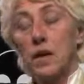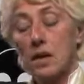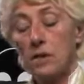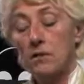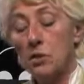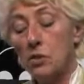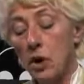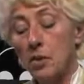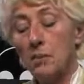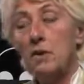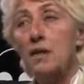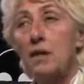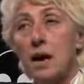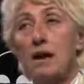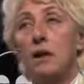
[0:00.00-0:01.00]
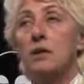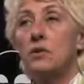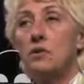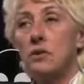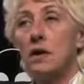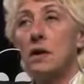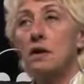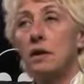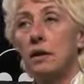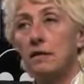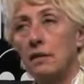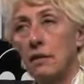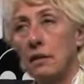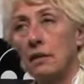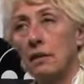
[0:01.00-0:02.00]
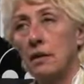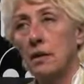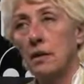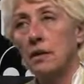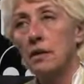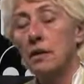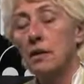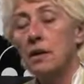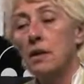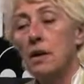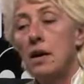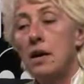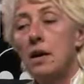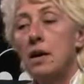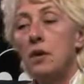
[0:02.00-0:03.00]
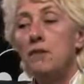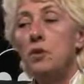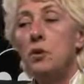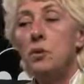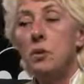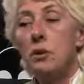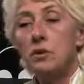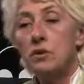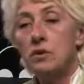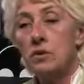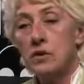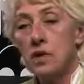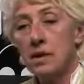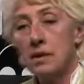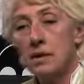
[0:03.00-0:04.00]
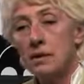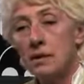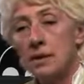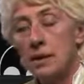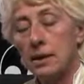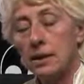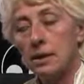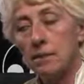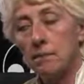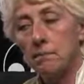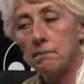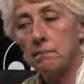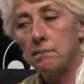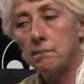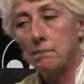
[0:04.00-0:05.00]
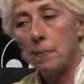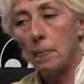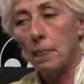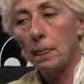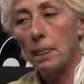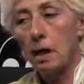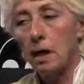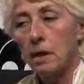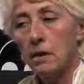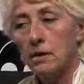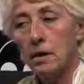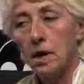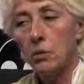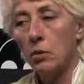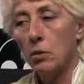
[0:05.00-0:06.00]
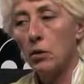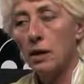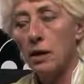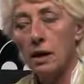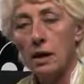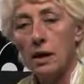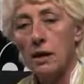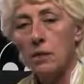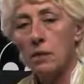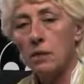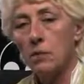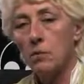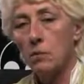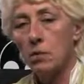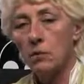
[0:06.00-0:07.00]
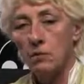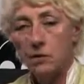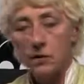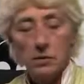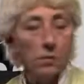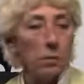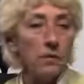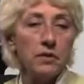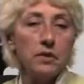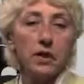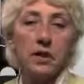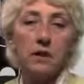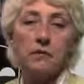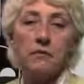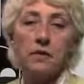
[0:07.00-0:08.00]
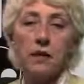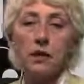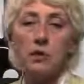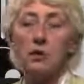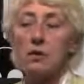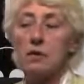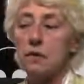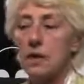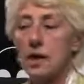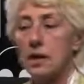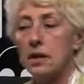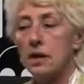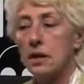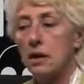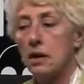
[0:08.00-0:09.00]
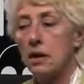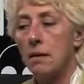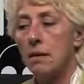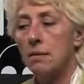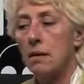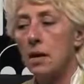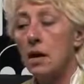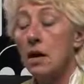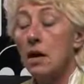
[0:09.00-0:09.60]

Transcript: if you come to that understanding finally, if you understand that we're looking at the morphogenic field, that